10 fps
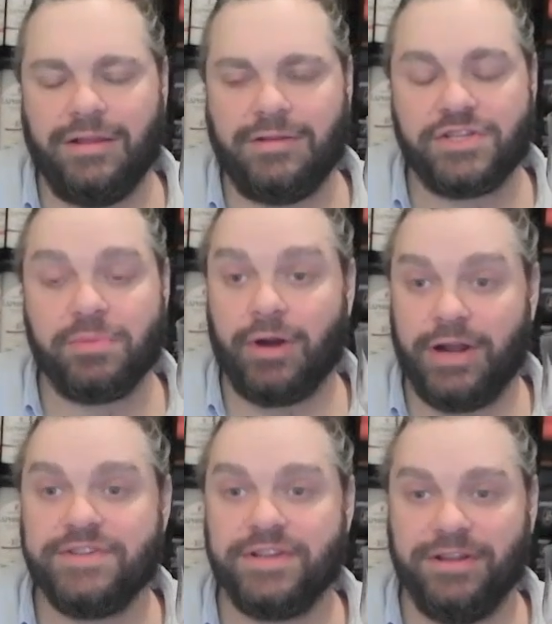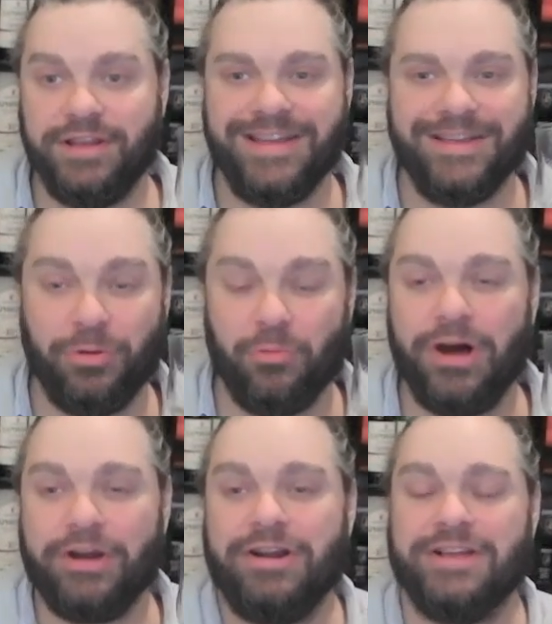Surprisingly, the
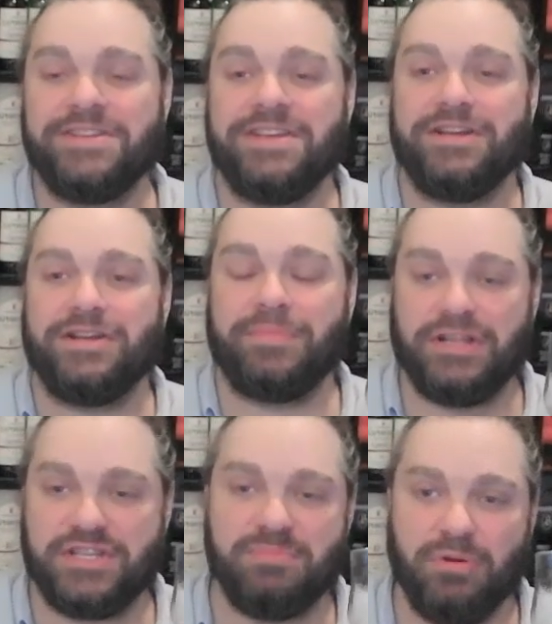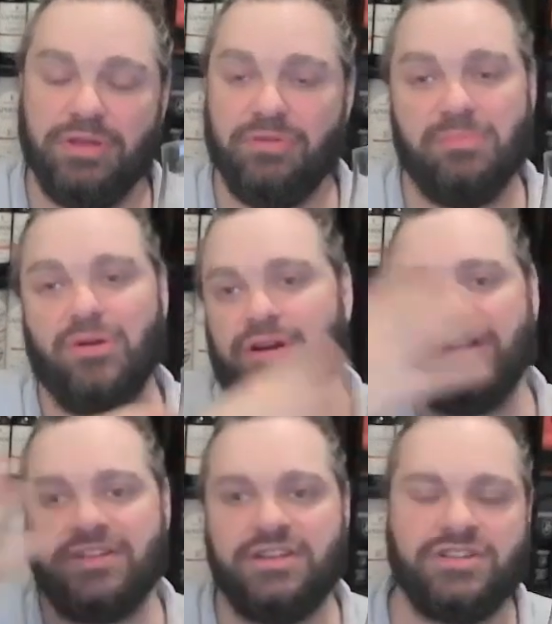water has kicked up that smoke even more.
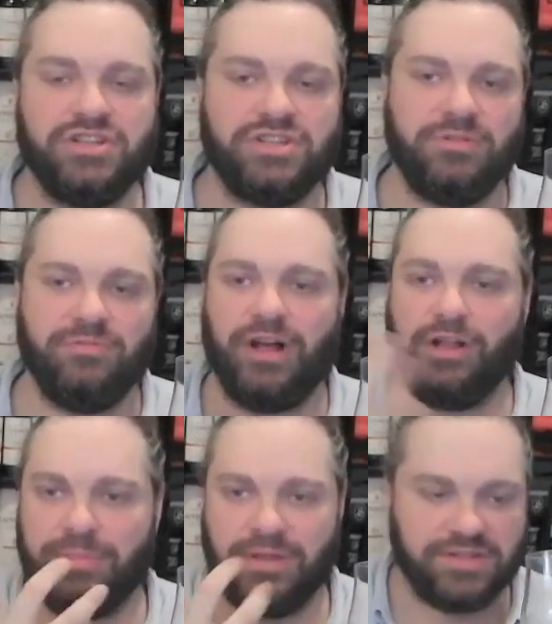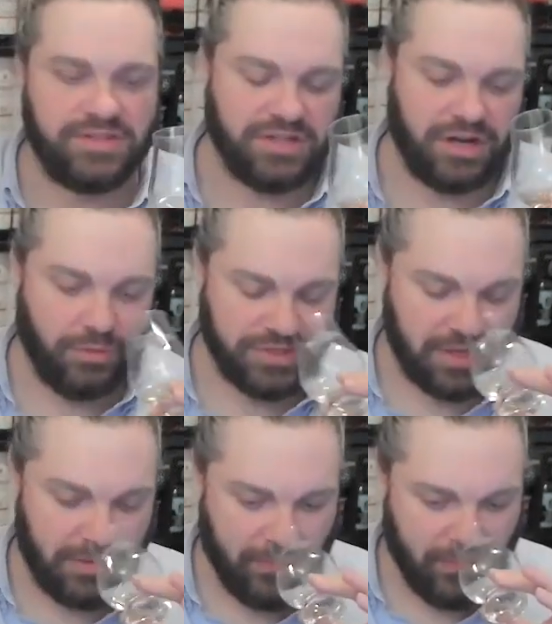It is just enveloping this entire whiskey.